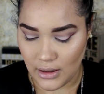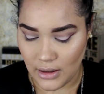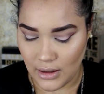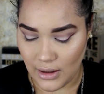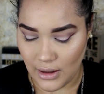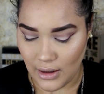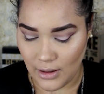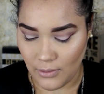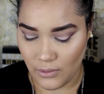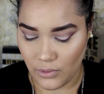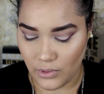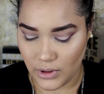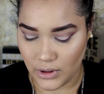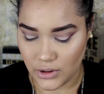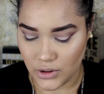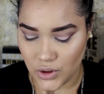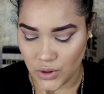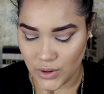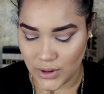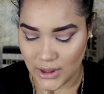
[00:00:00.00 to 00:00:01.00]
I'm going to
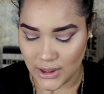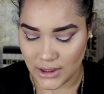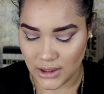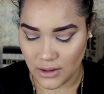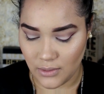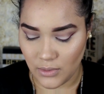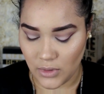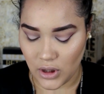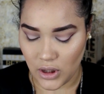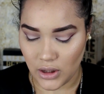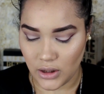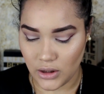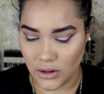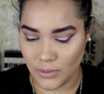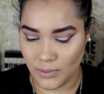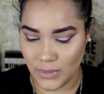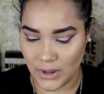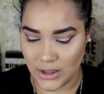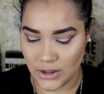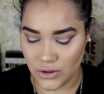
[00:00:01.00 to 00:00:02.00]
get some on a
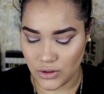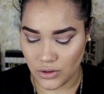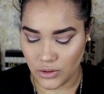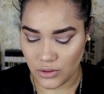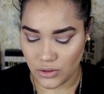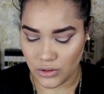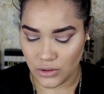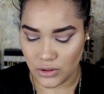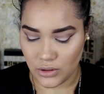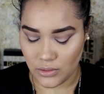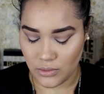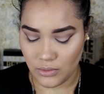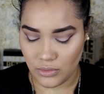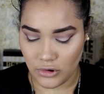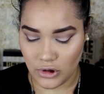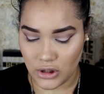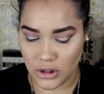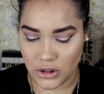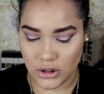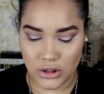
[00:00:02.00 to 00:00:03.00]
pencil
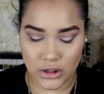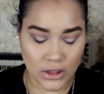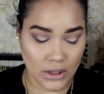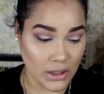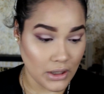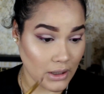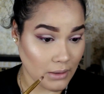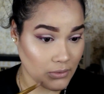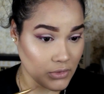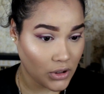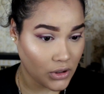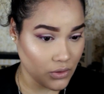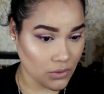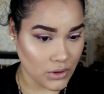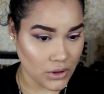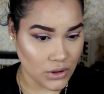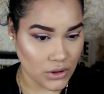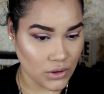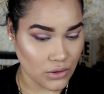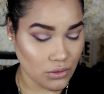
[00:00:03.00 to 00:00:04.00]
brush, and I'm
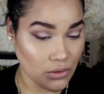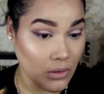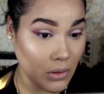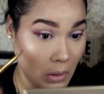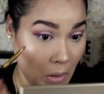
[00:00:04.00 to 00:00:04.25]
just going to